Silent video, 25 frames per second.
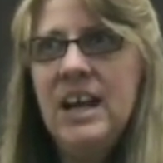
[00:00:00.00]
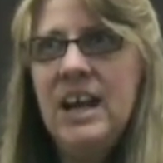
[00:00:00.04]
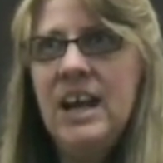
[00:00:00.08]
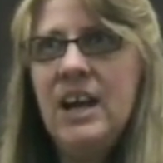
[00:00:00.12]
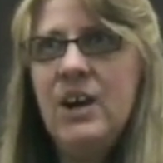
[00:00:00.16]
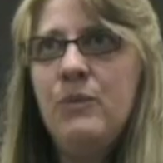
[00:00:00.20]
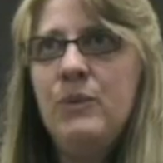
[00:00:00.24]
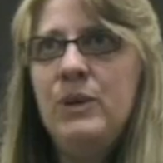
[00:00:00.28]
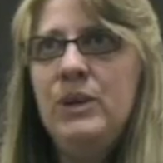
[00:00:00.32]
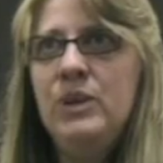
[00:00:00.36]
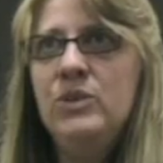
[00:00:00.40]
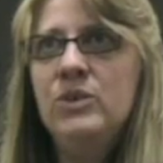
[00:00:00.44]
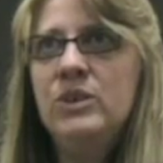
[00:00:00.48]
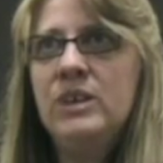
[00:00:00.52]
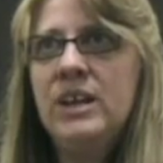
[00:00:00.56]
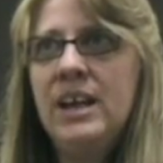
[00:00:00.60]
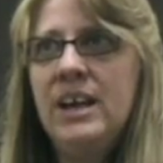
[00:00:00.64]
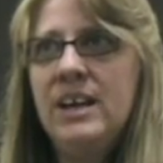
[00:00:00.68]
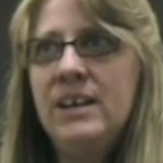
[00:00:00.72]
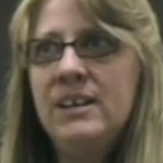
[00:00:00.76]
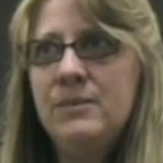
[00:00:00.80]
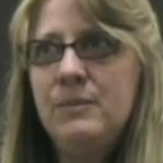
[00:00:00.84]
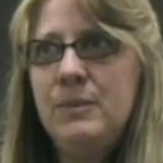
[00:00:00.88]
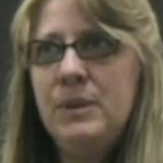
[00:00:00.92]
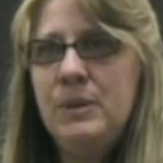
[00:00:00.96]
And we look
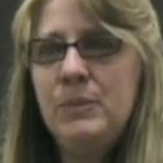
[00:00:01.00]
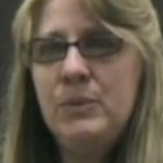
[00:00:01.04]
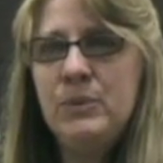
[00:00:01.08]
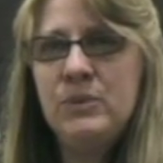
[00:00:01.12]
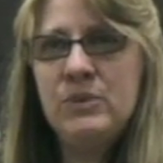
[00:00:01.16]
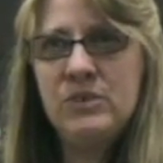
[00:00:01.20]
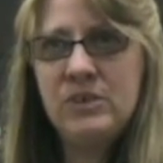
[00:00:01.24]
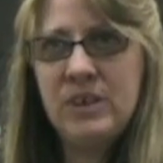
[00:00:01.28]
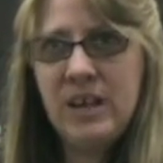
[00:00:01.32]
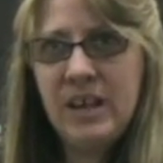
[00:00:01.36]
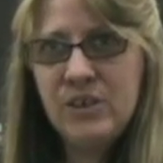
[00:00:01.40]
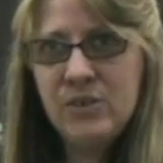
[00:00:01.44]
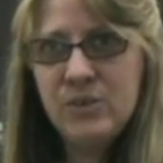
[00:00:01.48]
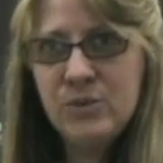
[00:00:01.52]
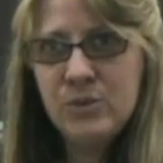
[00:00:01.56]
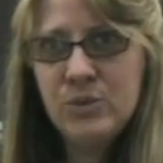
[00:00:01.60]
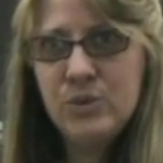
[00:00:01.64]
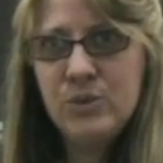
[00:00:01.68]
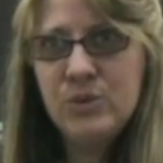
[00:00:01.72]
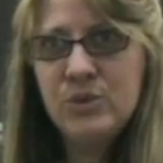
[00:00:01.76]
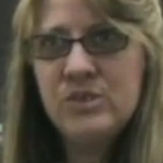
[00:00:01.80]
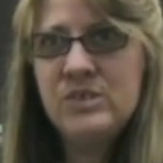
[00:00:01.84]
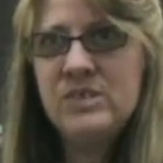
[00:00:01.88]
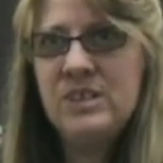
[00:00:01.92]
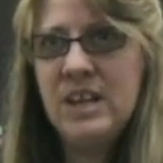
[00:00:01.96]
at people's
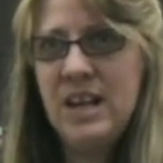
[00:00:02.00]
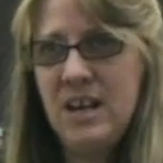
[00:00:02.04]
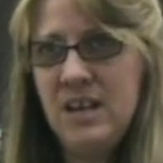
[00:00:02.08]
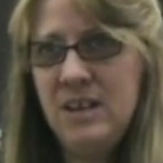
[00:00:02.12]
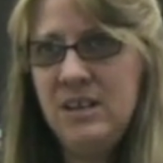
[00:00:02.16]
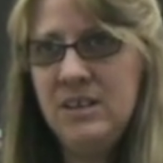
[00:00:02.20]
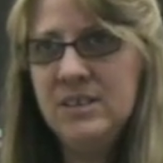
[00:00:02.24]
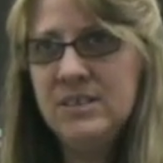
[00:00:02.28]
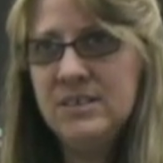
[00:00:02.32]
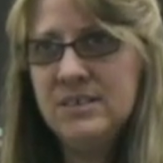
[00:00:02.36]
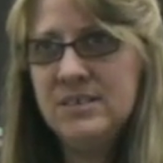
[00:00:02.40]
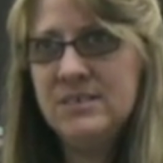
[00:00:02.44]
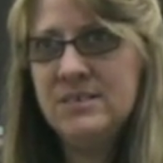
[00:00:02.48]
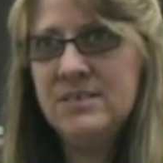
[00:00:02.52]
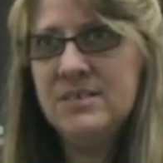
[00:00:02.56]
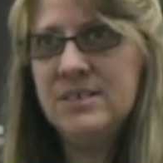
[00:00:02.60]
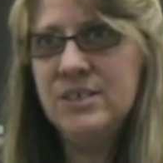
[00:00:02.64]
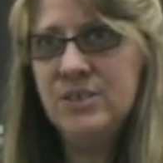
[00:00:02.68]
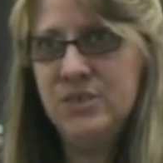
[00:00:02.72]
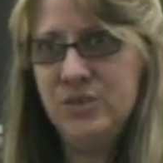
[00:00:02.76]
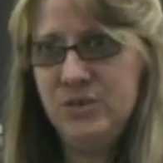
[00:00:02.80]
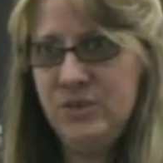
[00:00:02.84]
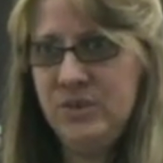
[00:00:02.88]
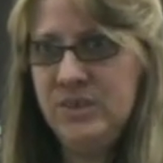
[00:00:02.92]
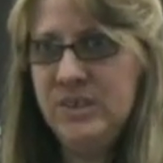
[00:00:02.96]
schedules, talents,
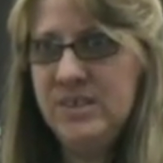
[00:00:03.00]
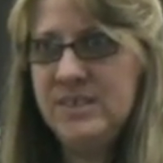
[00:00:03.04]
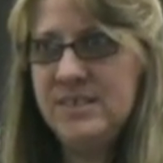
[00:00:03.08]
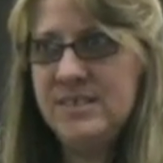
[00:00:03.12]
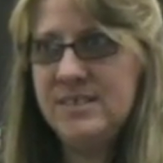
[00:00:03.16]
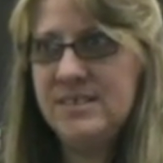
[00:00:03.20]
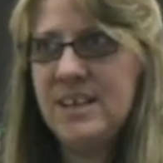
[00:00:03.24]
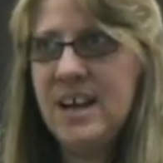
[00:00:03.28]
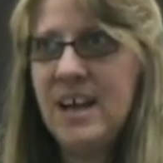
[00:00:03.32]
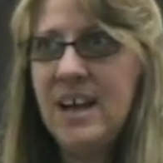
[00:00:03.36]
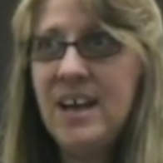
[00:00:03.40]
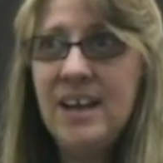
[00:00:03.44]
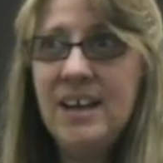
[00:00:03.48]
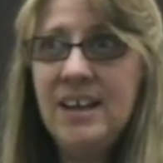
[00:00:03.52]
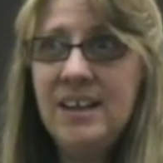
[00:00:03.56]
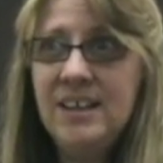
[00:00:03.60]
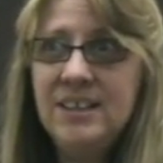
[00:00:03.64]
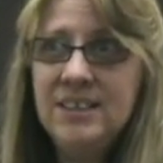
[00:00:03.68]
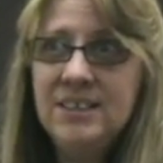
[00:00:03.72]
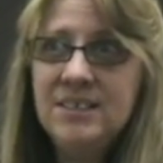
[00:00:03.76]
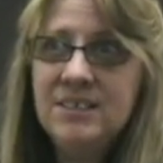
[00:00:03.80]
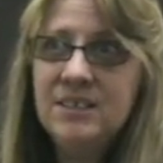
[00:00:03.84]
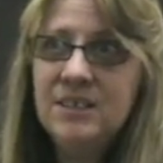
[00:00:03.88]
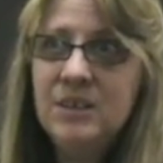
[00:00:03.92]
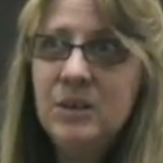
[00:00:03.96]
interests,
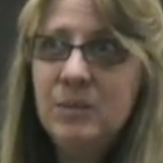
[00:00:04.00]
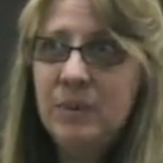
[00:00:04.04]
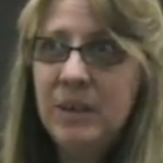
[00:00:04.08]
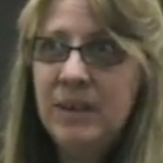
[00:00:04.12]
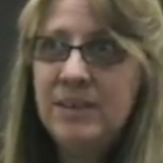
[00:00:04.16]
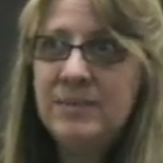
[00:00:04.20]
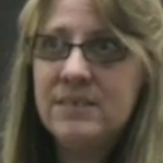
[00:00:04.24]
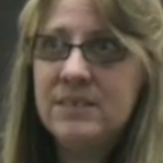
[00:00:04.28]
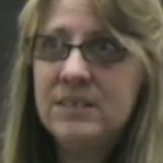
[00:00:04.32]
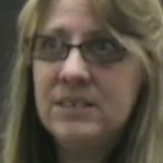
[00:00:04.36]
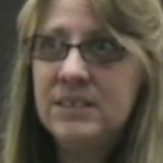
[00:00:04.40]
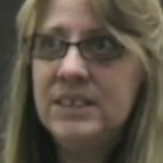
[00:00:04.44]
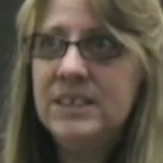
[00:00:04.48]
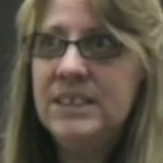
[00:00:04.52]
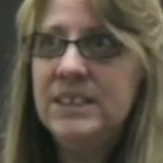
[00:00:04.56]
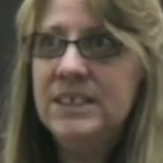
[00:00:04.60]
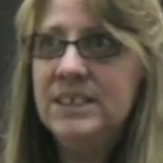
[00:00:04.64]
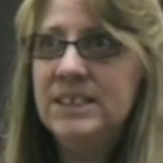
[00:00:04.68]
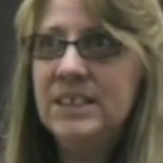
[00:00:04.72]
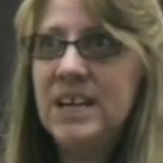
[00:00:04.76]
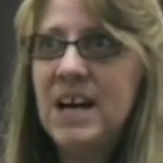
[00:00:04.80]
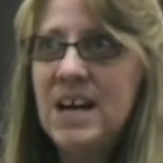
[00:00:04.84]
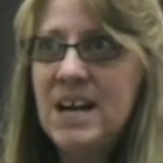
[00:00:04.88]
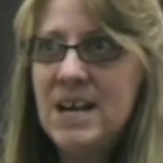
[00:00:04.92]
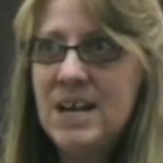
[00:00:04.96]
and
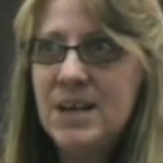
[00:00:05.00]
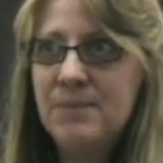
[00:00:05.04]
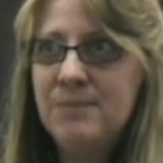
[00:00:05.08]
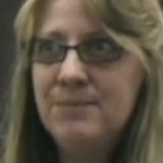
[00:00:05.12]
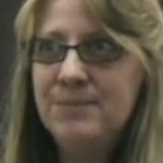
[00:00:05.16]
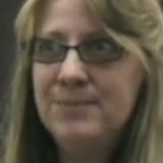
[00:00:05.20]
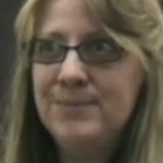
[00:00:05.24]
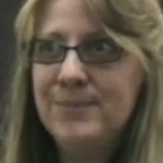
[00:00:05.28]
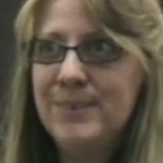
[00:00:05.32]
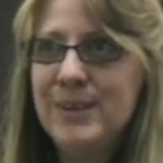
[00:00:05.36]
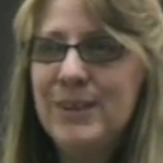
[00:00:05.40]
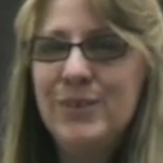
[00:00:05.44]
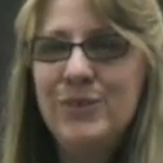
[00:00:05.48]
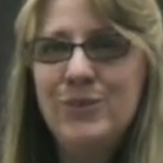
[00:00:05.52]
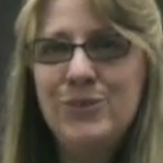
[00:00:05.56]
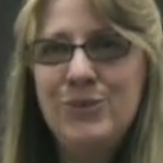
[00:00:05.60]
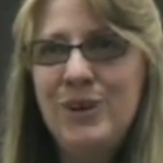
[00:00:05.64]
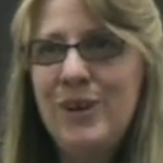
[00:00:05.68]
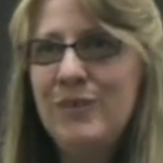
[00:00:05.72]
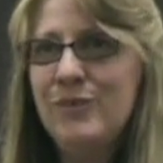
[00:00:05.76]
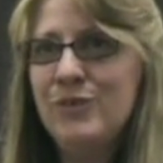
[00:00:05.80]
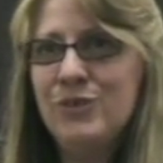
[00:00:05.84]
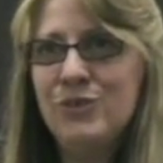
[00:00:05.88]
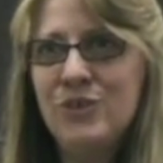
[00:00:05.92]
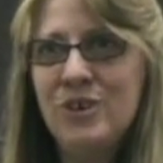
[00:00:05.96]
basically, then
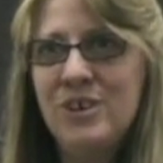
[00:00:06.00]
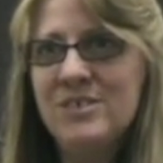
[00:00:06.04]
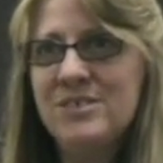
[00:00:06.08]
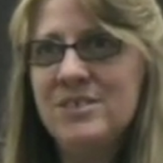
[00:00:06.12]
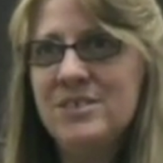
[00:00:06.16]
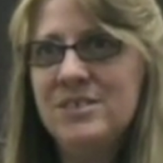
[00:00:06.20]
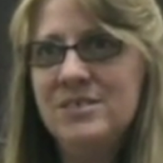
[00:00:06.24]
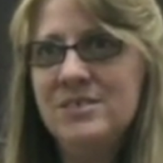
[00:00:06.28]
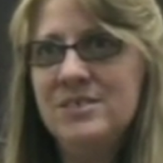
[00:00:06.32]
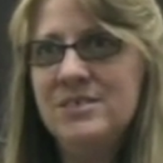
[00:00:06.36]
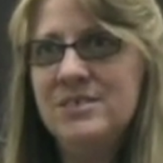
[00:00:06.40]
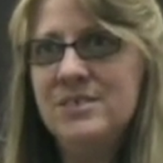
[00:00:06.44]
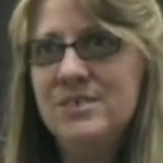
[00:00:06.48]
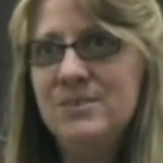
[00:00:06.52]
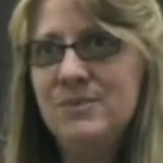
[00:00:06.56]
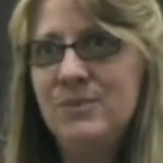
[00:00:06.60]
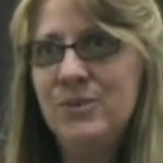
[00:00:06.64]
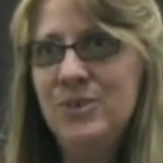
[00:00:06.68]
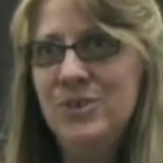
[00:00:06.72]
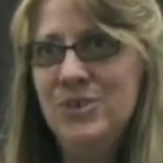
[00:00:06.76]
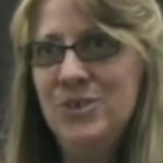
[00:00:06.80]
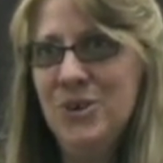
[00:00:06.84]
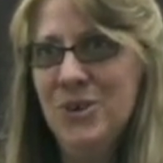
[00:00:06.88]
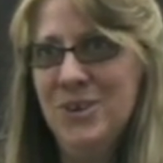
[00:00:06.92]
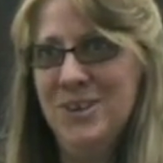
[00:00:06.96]
whoever draws the
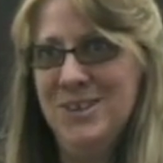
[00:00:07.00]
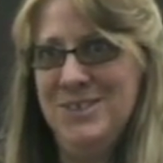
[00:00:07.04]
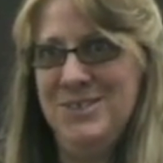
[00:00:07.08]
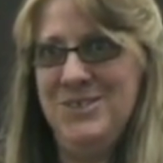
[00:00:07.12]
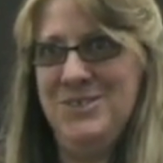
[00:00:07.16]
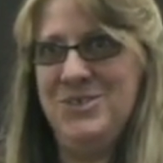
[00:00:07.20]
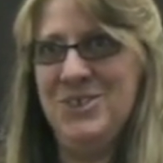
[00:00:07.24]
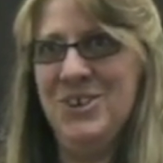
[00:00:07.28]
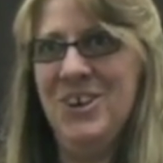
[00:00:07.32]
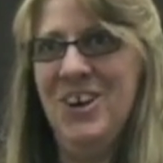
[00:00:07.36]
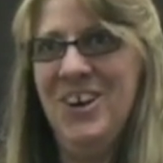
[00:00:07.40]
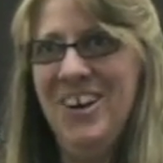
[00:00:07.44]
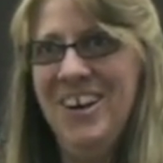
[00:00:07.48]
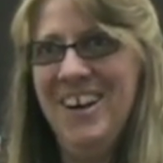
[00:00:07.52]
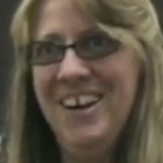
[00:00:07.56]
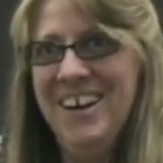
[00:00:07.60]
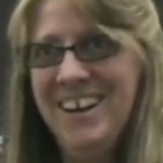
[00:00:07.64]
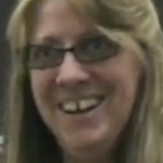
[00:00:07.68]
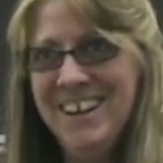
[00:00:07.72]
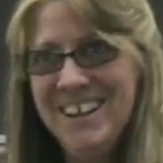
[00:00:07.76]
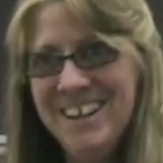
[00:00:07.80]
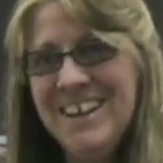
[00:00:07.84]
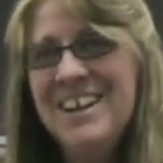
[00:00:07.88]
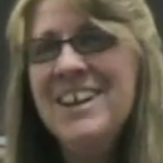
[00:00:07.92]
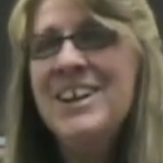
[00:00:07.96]
shortest
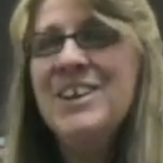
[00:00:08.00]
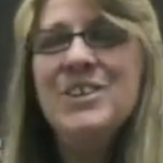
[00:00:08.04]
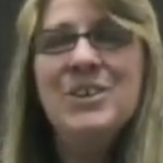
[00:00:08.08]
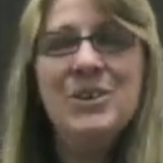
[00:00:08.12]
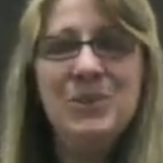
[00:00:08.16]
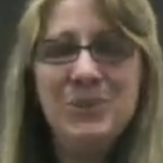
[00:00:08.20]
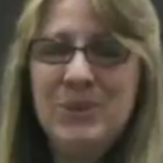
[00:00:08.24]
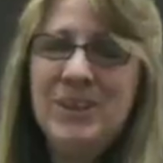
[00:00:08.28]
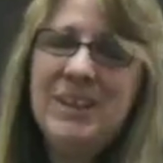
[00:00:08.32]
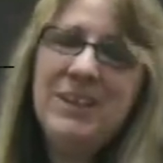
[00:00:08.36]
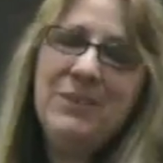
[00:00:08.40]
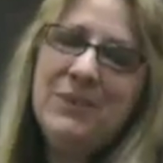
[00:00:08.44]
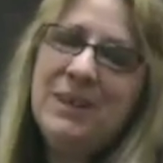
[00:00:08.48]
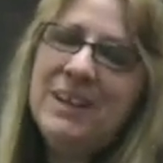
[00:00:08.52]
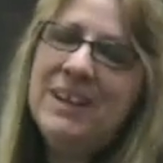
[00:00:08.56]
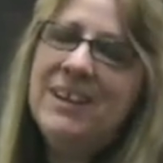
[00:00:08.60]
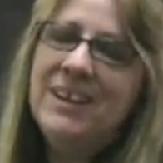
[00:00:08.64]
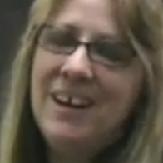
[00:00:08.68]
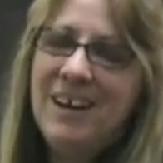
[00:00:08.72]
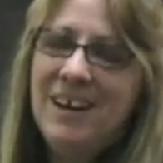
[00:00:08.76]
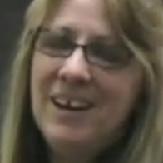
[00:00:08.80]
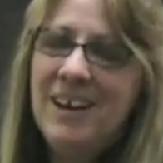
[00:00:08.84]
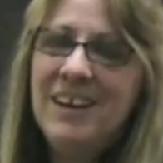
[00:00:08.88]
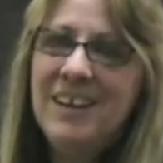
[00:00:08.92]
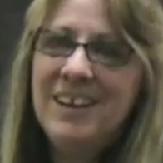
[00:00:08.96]
straw. No, really,
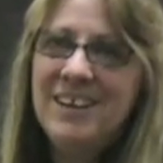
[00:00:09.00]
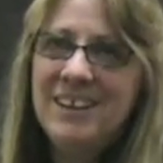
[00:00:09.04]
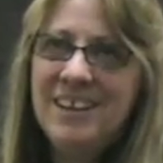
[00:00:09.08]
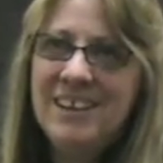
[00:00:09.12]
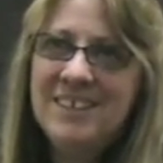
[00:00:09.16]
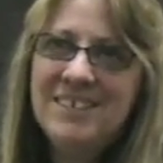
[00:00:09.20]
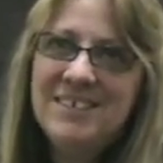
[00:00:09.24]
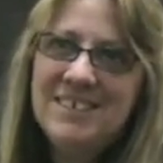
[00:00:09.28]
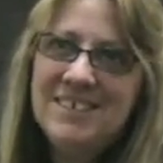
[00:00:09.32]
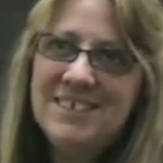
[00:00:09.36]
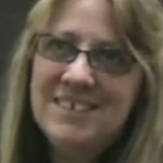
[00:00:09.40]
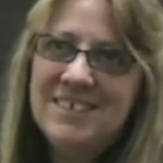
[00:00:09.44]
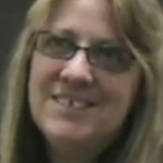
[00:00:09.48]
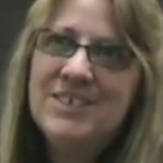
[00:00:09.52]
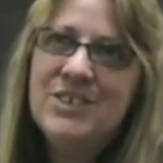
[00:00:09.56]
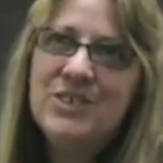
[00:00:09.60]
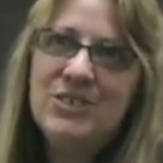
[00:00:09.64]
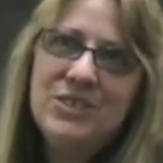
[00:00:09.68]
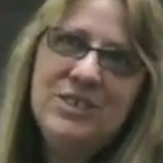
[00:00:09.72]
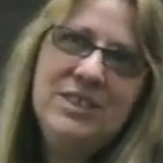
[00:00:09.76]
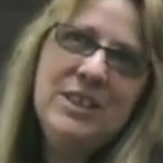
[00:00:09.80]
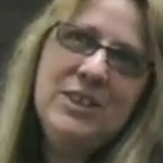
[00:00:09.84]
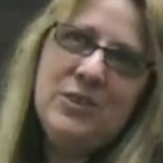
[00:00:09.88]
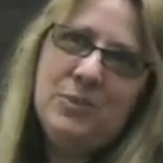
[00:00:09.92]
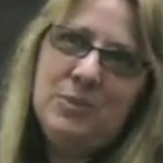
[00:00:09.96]
it's a
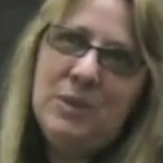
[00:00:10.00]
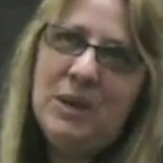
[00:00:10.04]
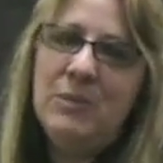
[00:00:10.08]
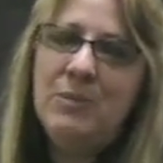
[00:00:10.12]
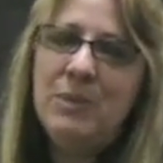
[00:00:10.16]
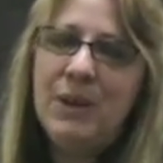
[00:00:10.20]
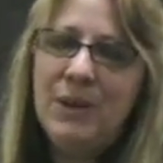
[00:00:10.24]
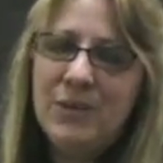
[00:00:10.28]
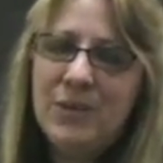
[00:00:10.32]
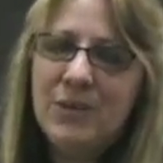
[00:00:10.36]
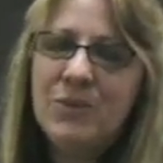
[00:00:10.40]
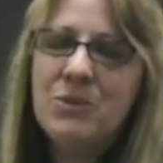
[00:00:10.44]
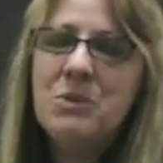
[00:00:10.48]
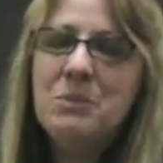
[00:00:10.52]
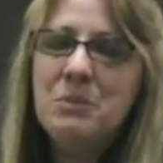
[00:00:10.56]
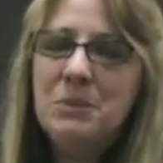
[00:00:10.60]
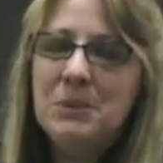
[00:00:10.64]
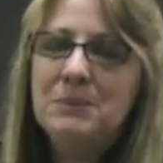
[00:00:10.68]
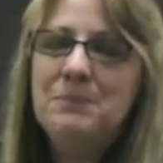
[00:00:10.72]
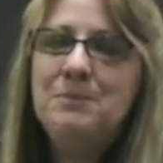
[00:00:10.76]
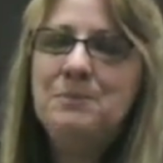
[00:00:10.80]
decision that's made by the group.